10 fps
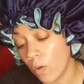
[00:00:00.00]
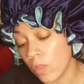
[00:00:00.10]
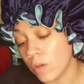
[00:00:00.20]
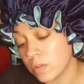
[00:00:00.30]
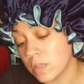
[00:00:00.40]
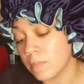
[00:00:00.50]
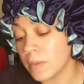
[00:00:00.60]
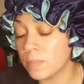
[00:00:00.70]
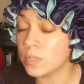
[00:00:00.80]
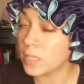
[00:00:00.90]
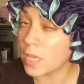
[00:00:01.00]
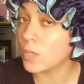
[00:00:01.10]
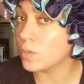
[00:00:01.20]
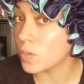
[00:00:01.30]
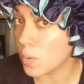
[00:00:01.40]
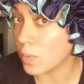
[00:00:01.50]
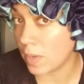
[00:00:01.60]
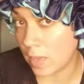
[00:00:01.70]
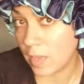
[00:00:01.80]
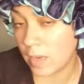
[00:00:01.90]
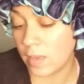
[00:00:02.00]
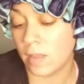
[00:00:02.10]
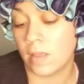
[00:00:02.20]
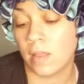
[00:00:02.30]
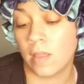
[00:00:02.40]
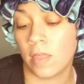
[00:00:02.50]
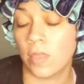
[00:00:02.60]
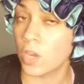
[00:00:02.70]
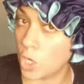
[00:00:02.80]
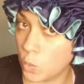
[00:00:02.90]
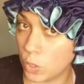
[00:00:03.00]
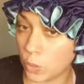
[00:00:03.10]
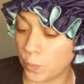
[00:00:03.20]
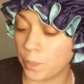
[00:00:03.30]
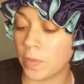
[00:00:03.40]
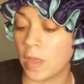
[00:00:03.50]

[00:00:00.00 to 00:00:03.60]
although some people say you don't need the new new,